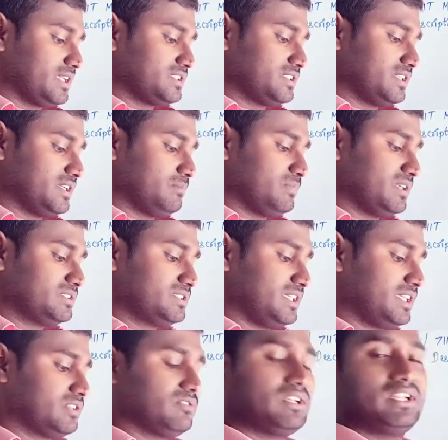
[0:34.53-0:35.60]
numbers
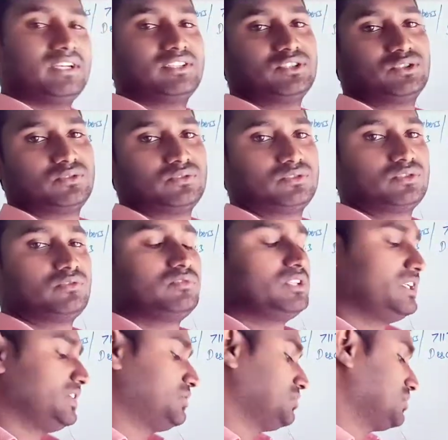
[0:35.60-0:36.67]
equivalent to. So we
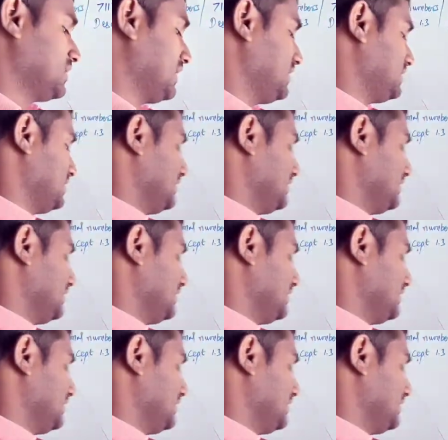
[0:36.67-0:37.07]
need to write